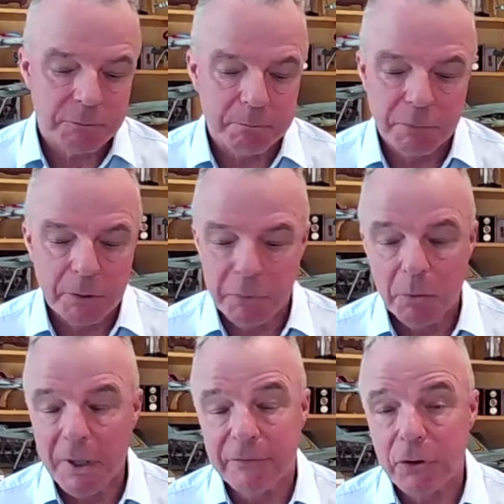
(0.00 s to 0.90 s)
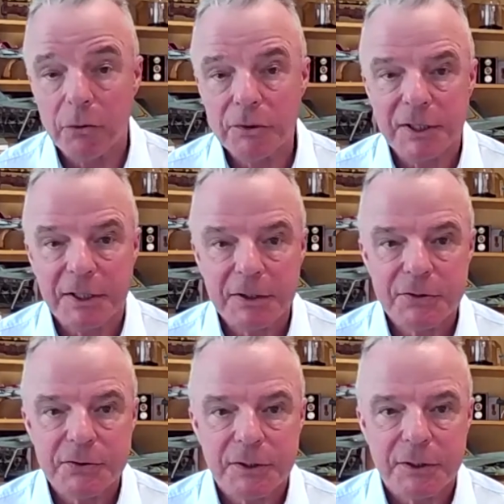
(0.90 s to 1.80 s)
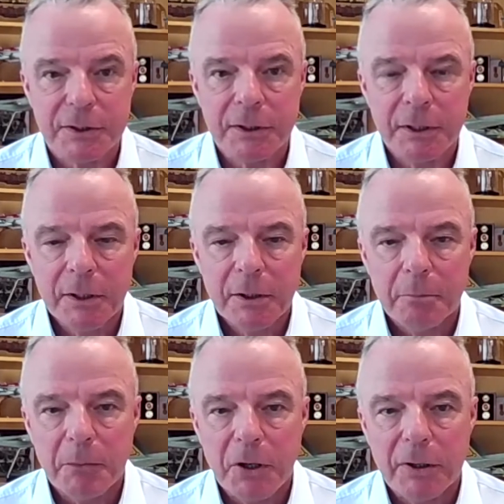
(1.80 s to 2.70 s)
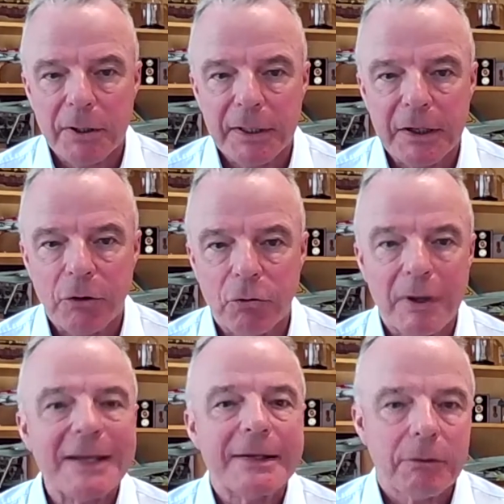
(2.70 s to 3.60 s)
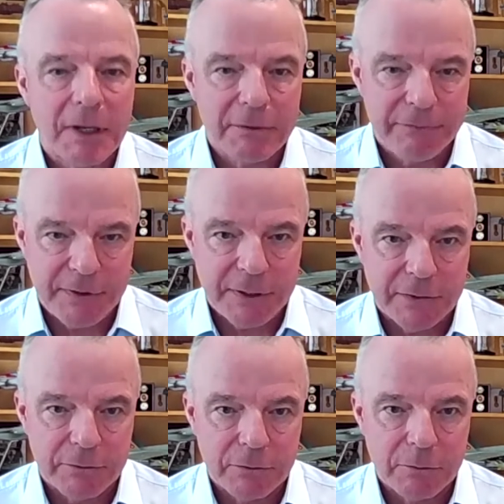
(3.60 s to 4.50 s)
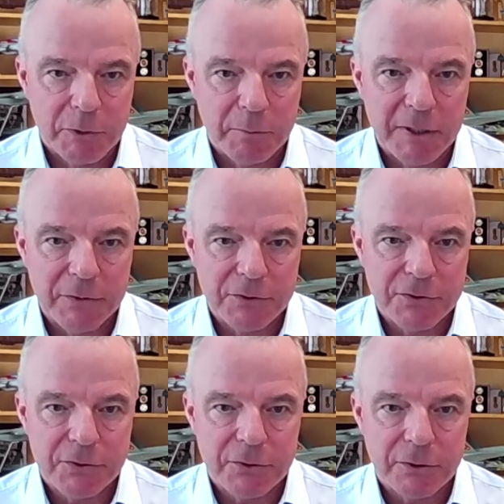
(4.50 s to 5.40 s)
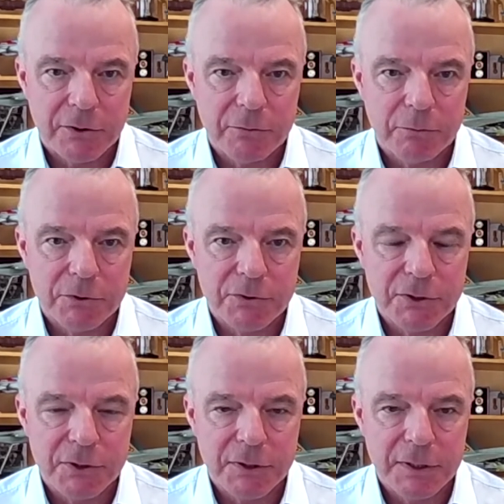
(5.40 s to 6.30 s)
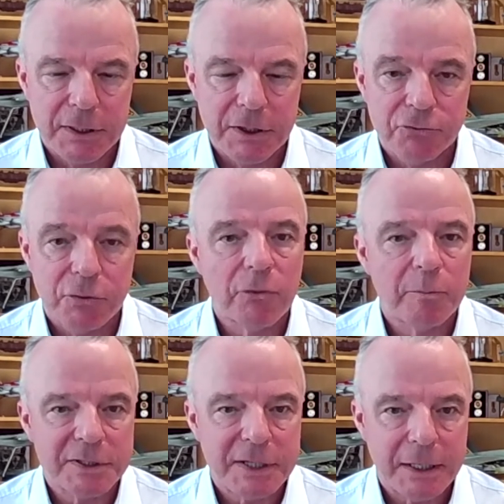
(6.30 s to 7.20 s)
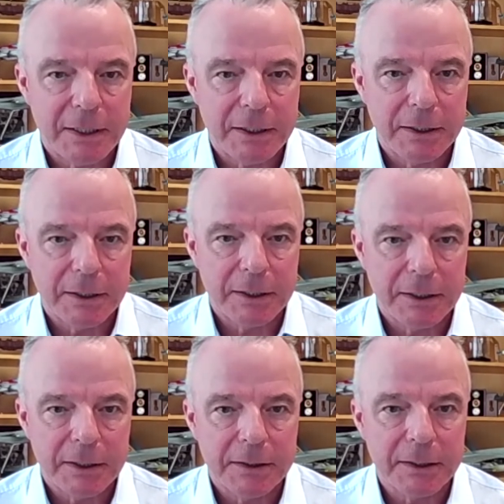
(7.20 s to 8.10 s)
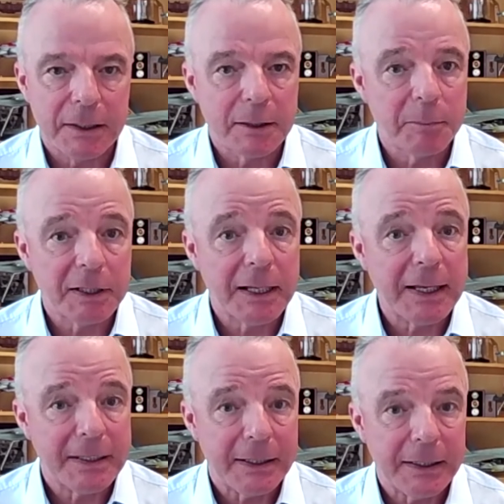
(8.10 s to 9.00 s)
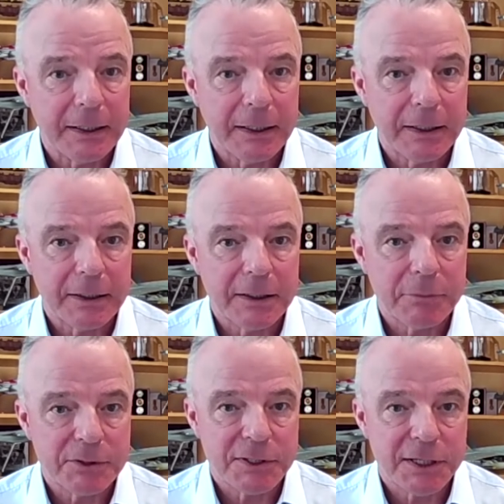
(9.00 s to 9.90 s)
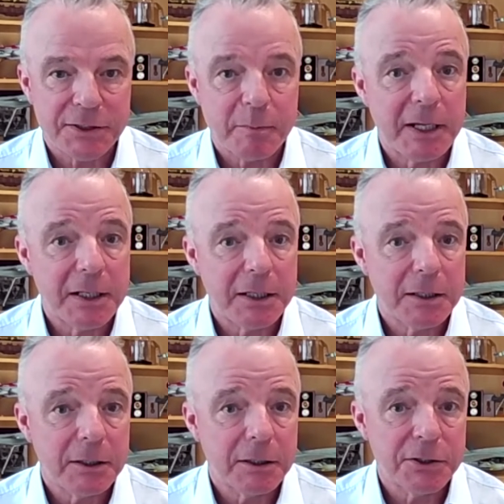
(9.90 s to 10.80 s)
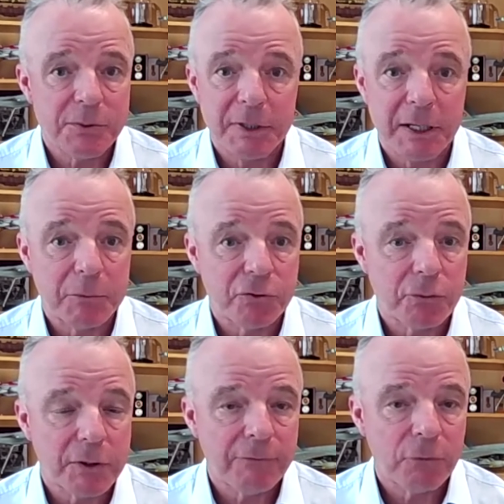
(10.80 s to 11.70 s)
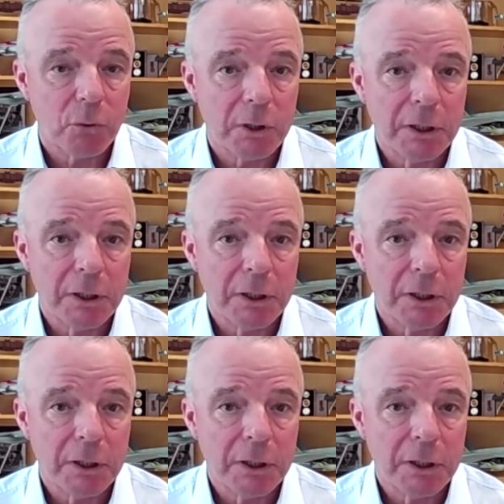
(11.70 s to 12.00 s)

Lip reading: by way of context, my great-grandfather on my mother's side was in the 12th Battalion in the Gallipoli Landing. He was Tasmanian, enlistment number 24.